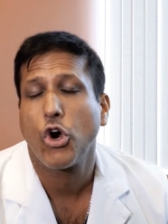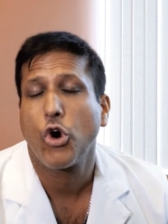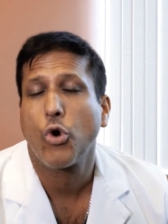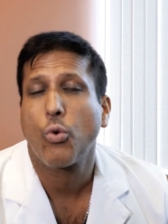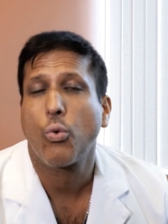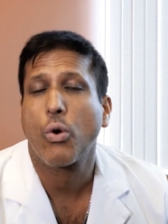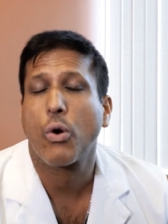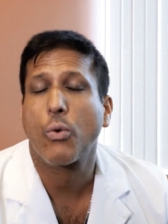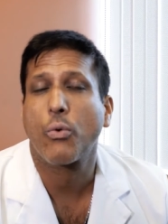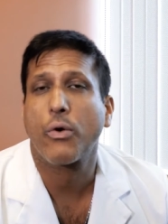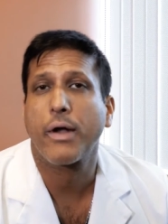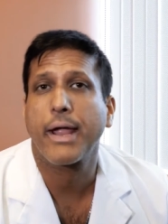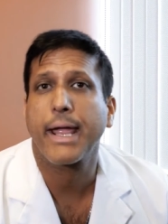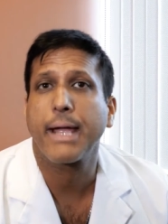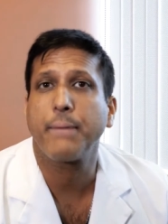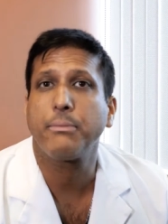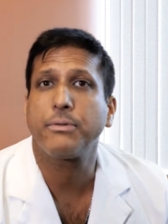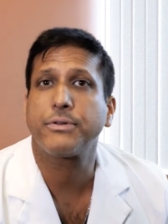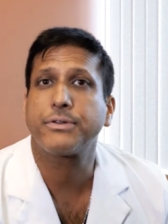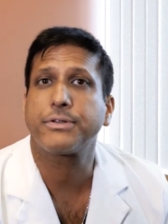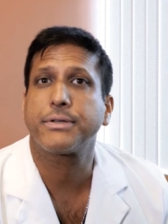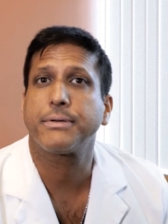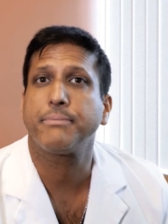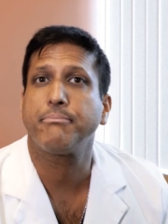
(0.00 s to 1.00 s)
where we're
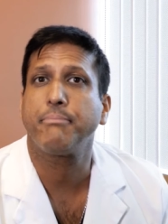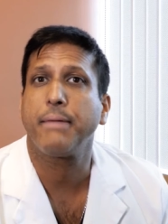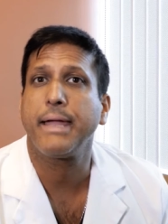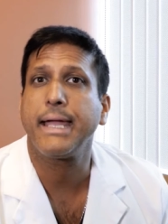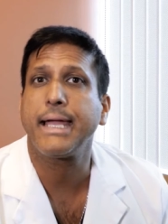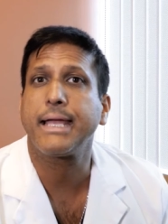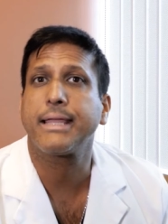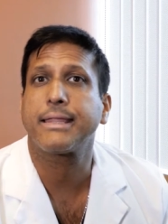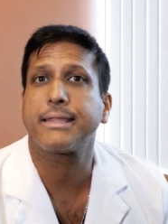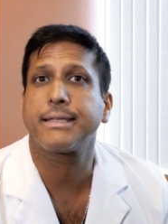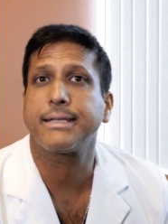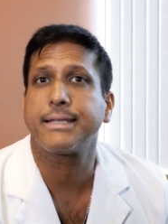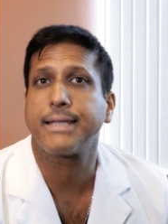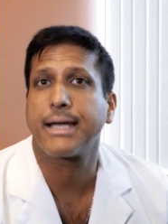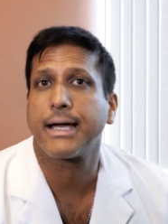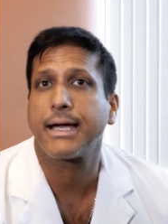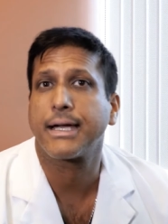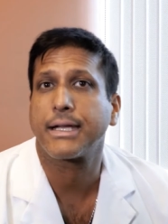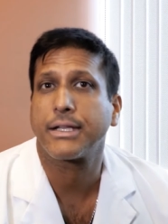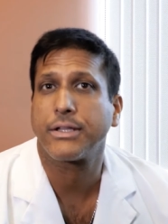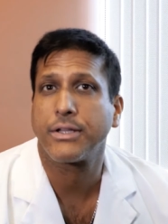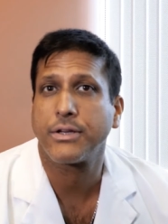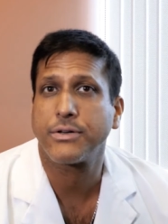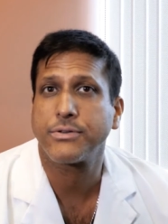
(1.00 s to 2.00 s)
able to make the
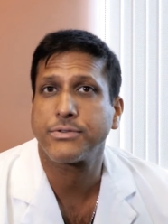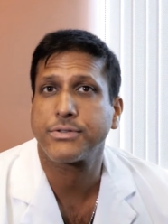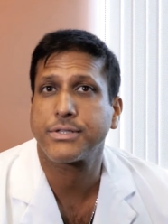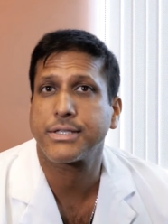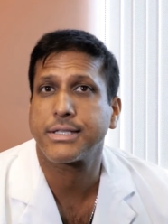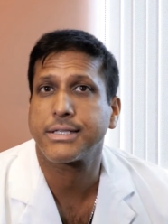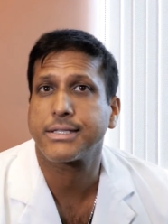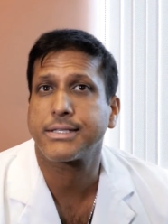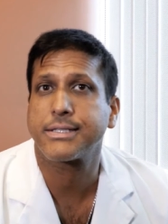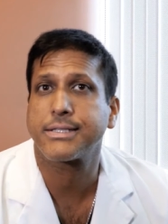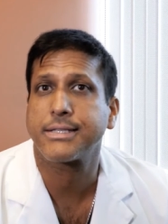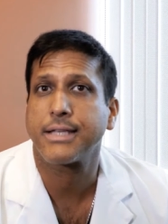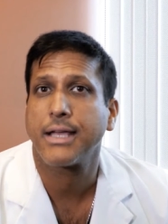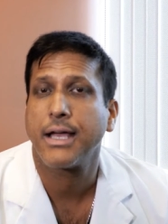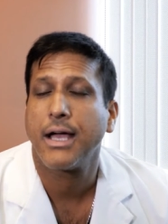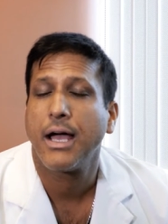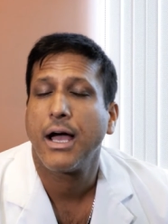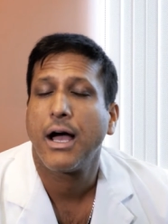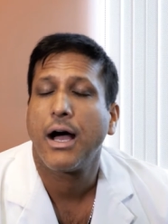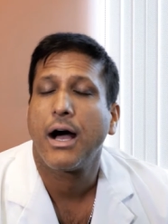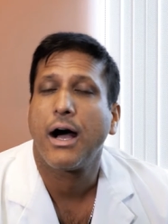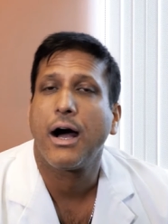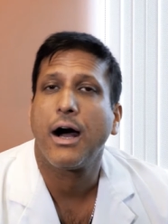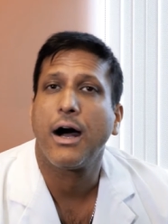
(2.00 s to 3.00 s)
diagnosis
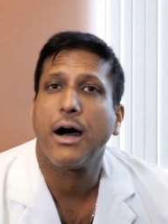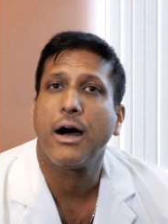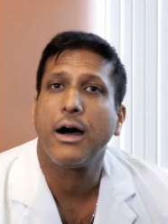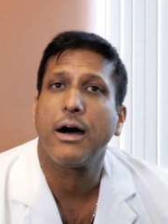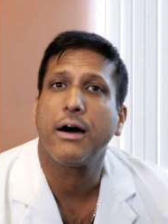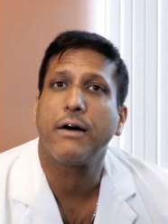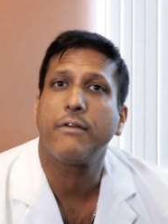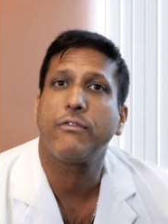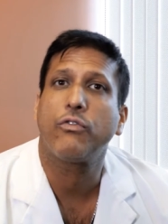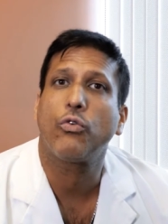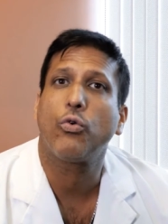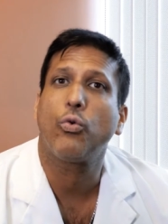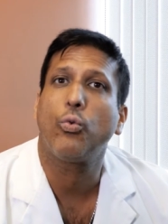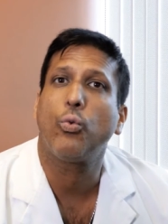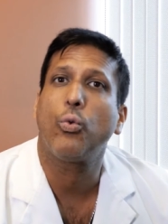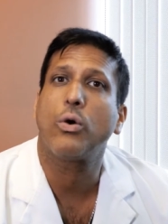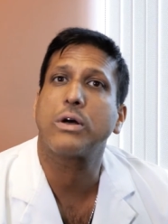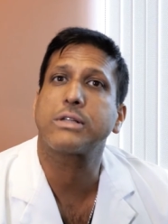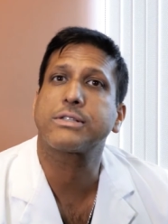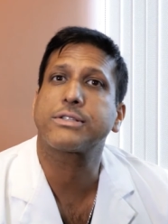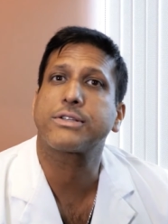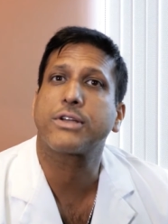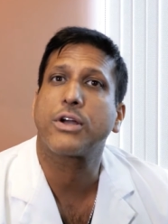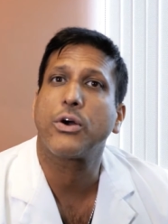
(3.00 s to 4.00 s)
of
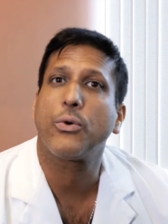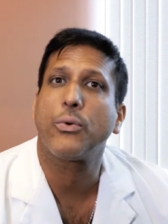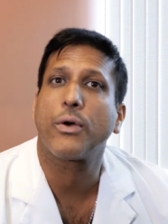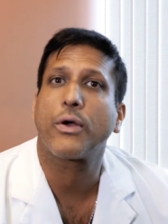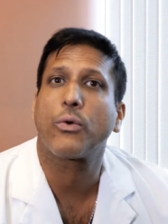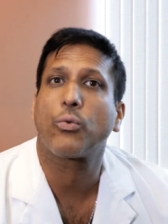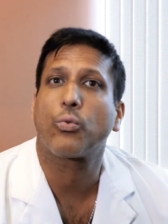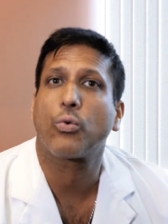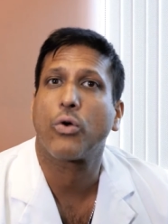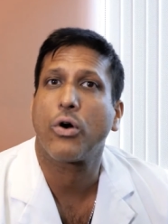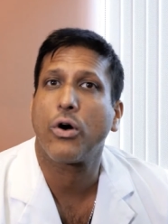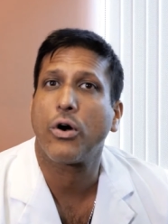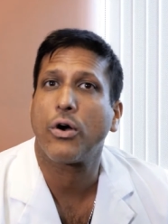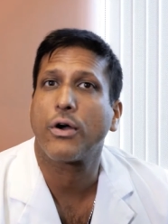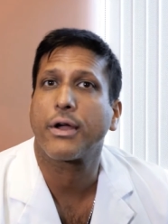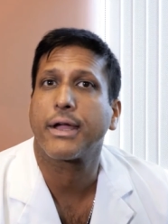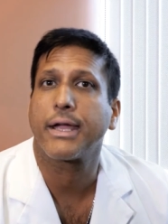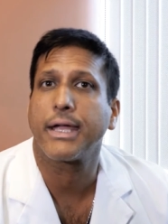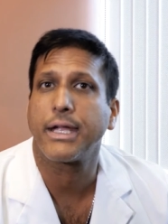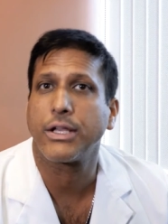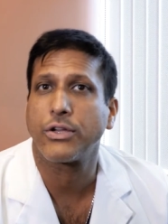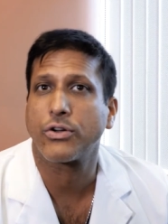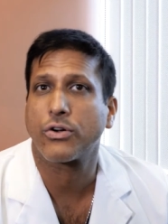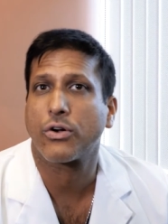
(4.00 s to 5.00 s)
what's going wrong
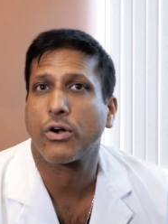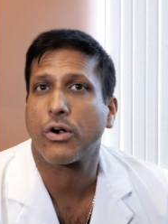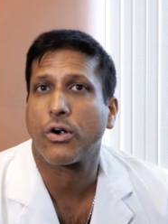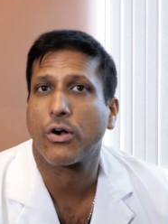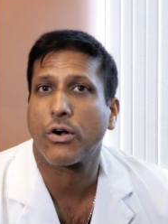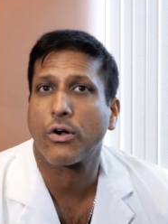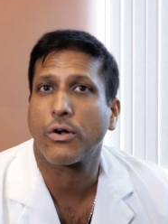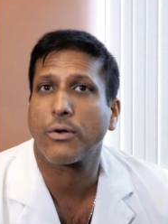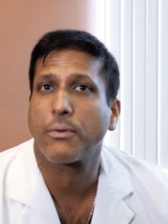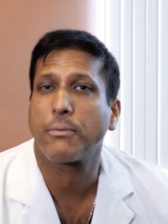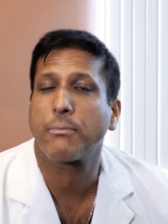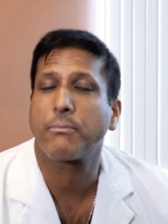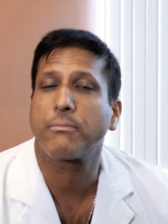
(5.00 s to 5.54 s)
in your heart